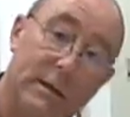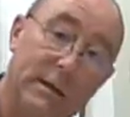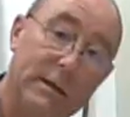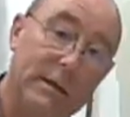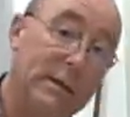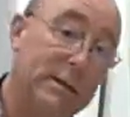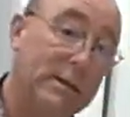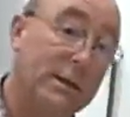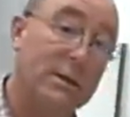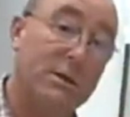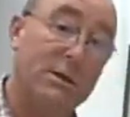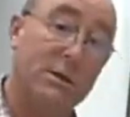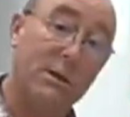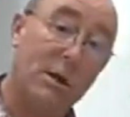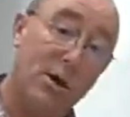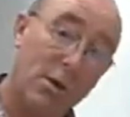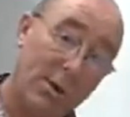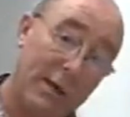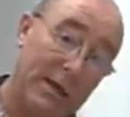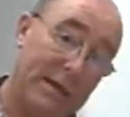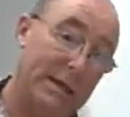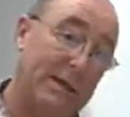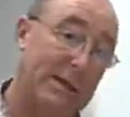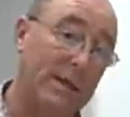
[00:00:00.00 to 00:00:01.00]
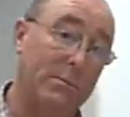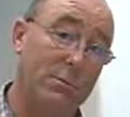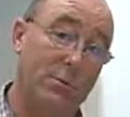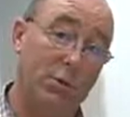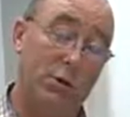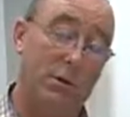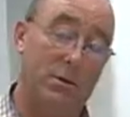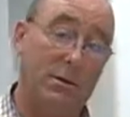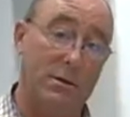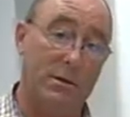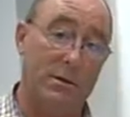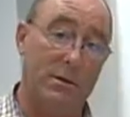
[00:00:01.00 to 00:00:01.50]
There's no
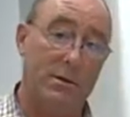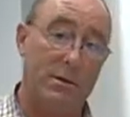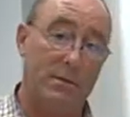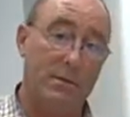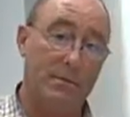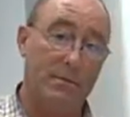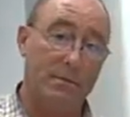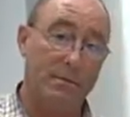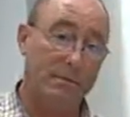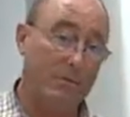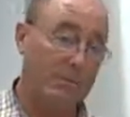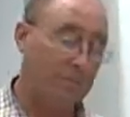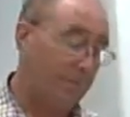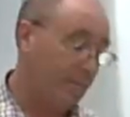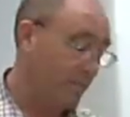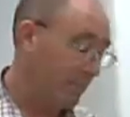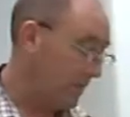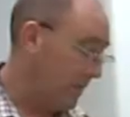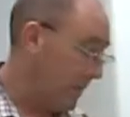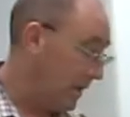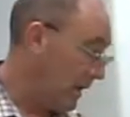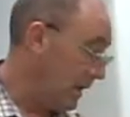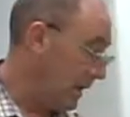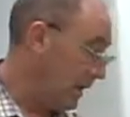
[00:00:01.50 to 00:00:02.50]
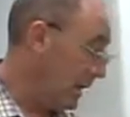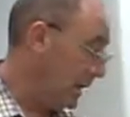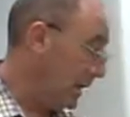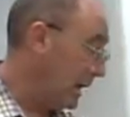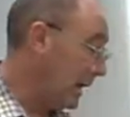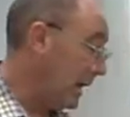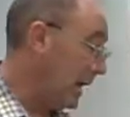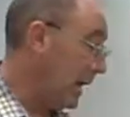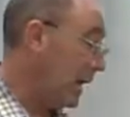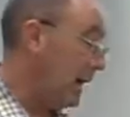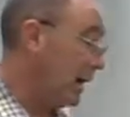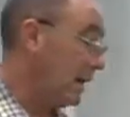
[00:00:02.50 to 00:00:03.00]
exceptions.
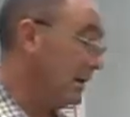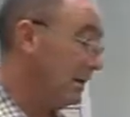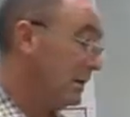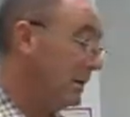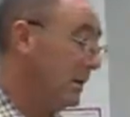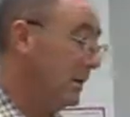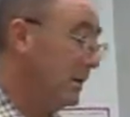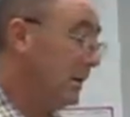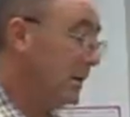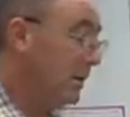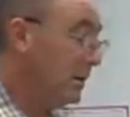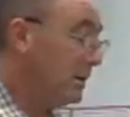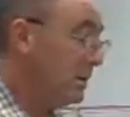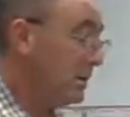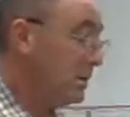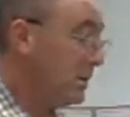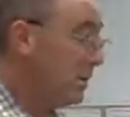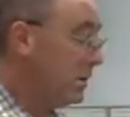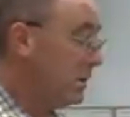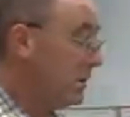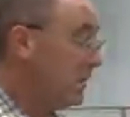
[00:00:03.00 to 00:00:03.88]
And it's got to